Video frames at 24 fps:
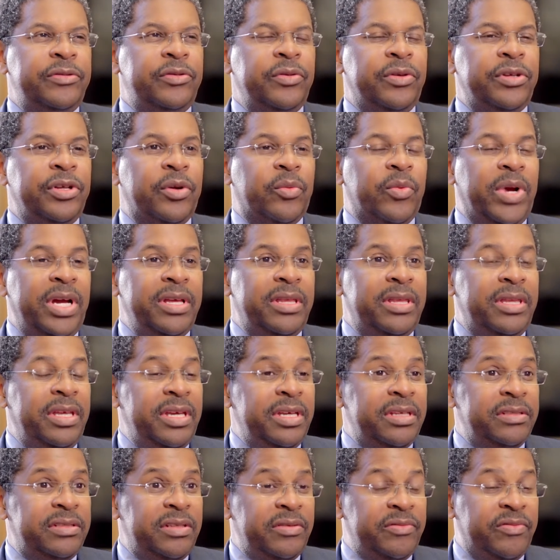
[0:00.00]
doing the right
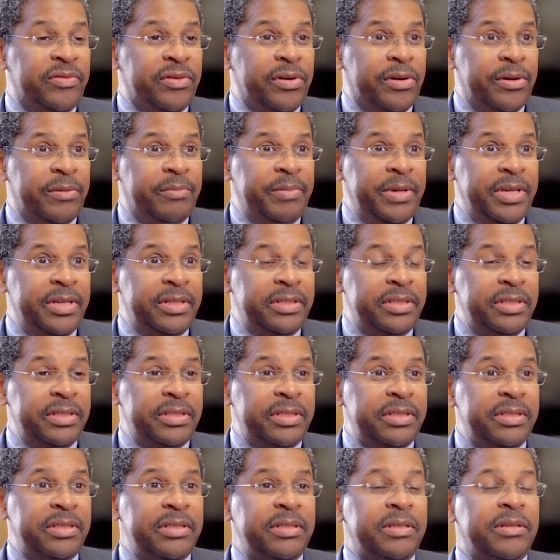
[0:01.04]
things for our
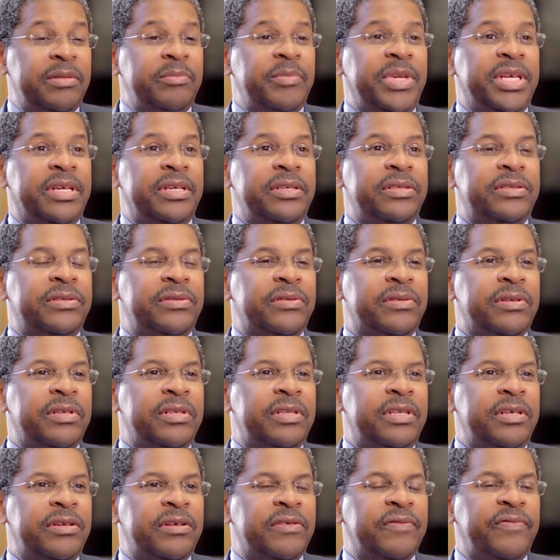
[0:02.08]
patients and making sure
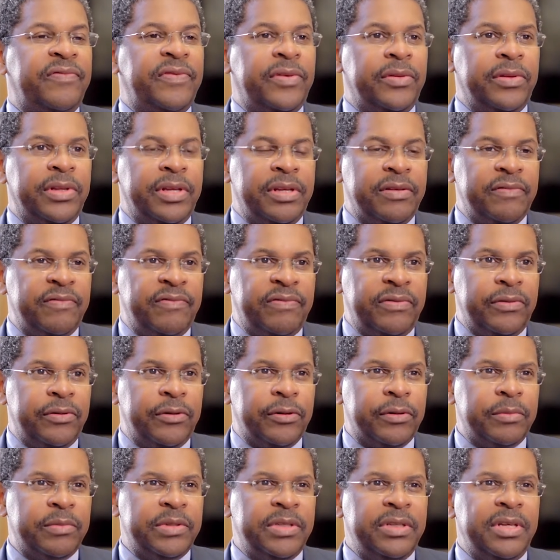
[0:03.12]
that they're fully
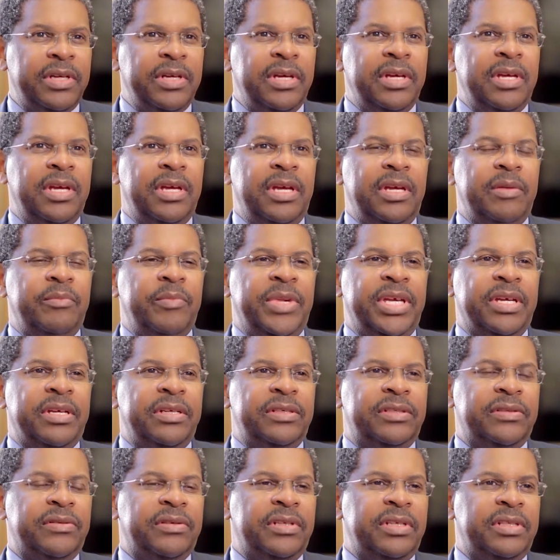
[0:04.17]
informed and
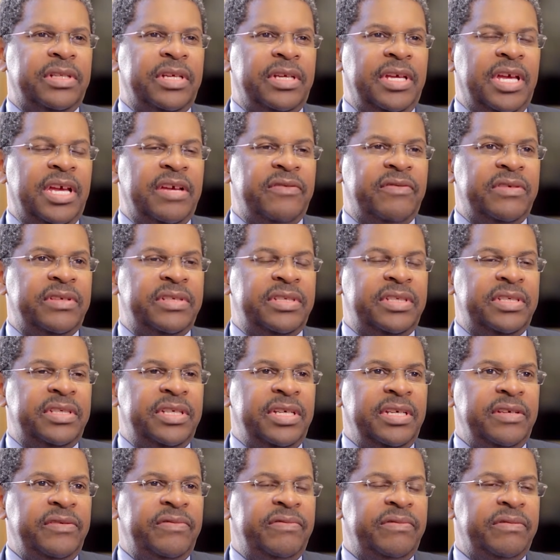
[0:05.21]
making sure that they have a
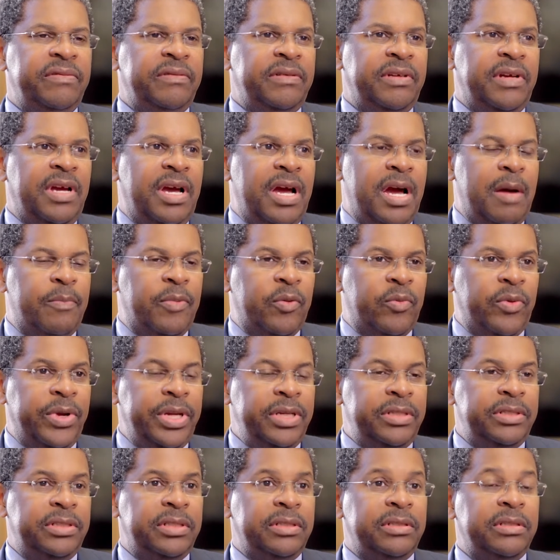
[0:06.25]
safe
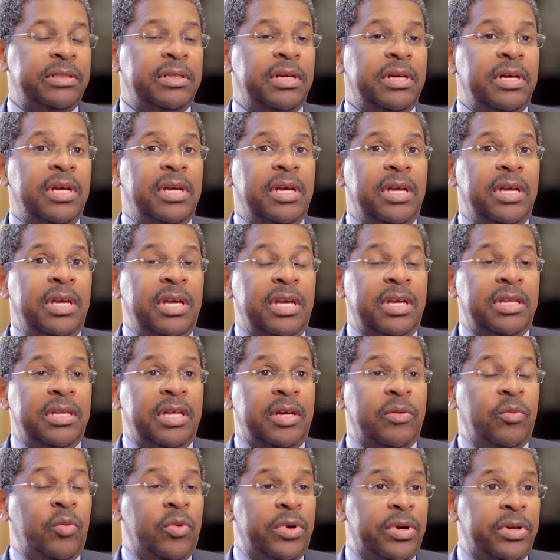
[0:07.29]
operation, and
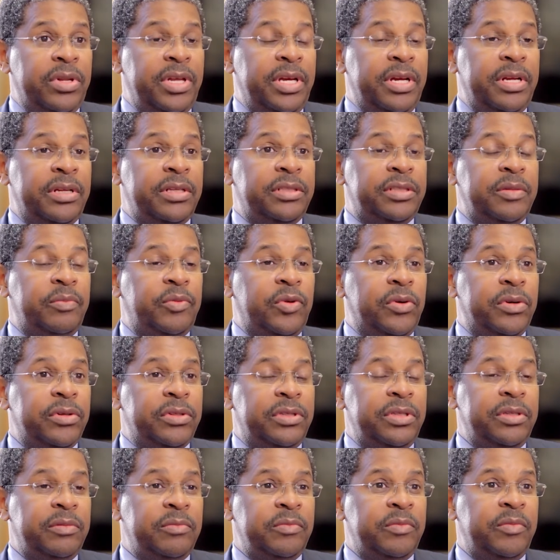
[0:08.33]
that we're there to
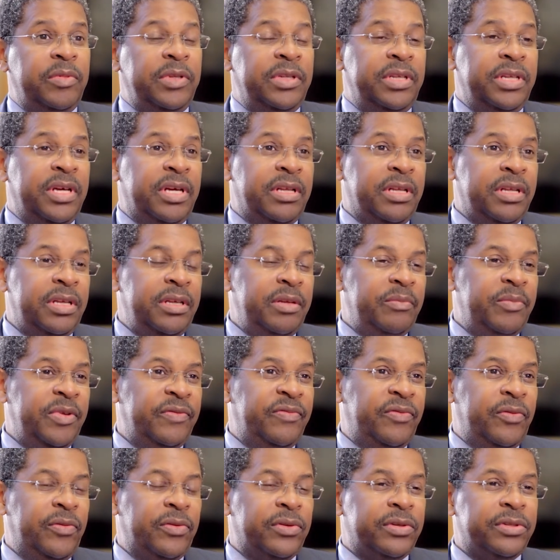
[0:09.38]
support them not only
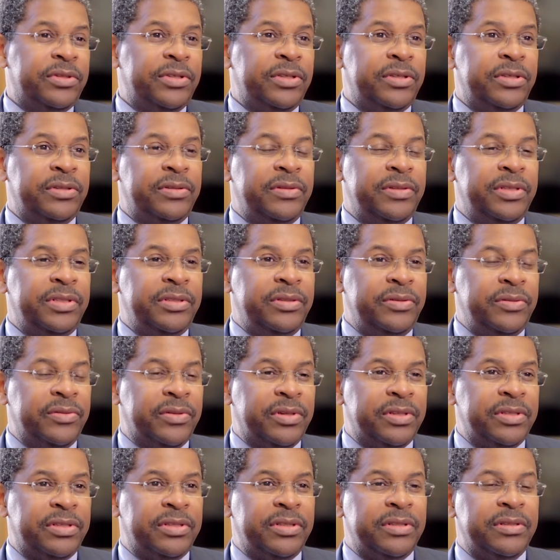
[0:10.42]
before surgery,
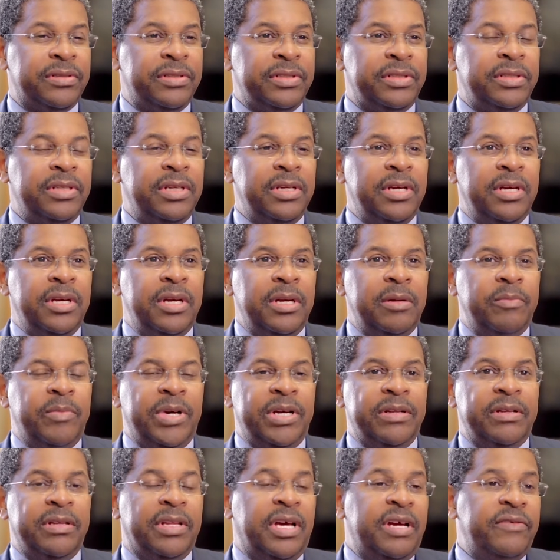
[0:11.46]
during surgery,
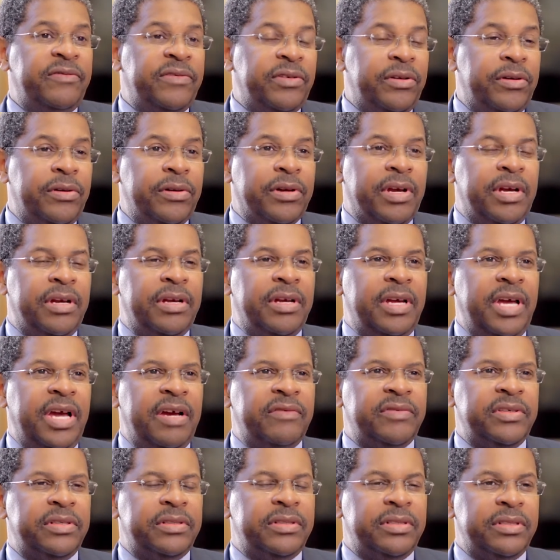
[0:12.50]
but lifelong uh,
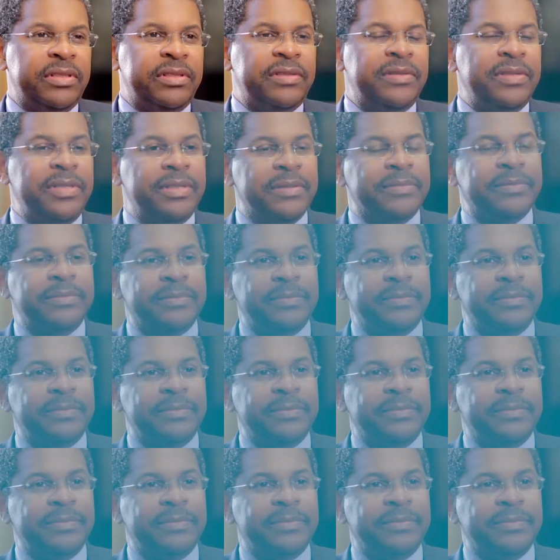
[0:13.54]
after surgery.